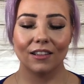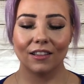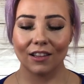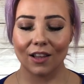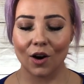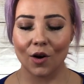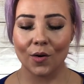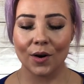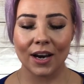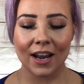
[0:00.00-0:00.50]

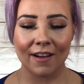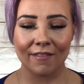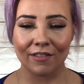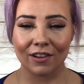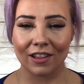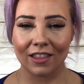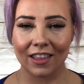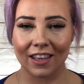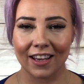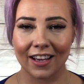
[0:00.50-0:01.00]
low in
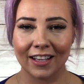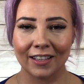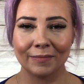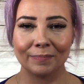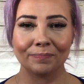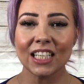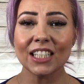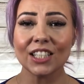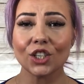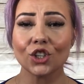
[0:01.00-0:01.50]
everything.
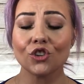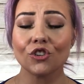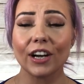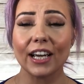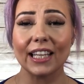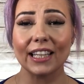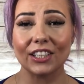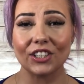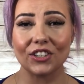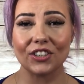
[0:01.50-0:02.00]
It's a
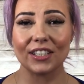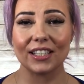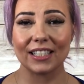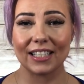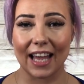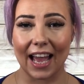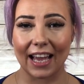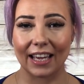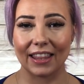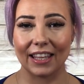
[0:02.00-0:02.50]
great little
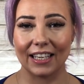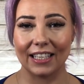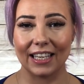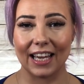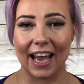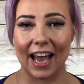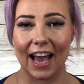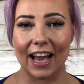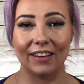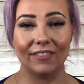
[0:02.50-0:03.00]
snack thing
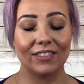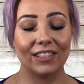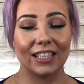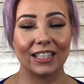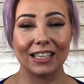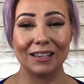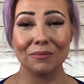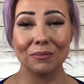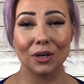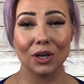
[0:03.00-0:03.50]
to have. The
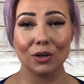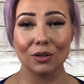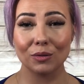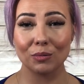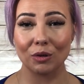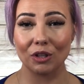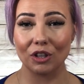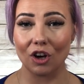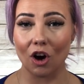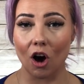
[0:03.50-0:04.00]
same
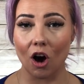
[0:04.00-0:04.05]
goes with